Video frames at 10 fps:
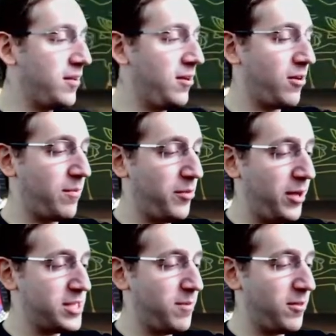hear
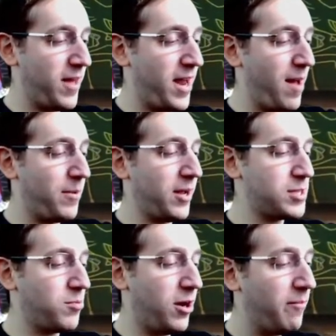complaints about that happening
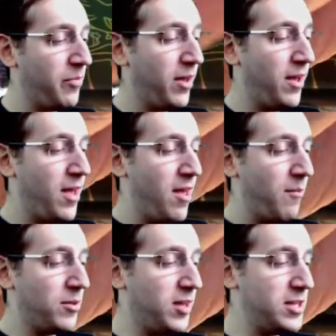as well.
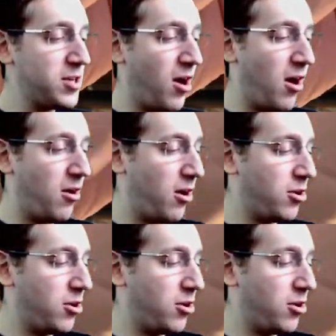But these are our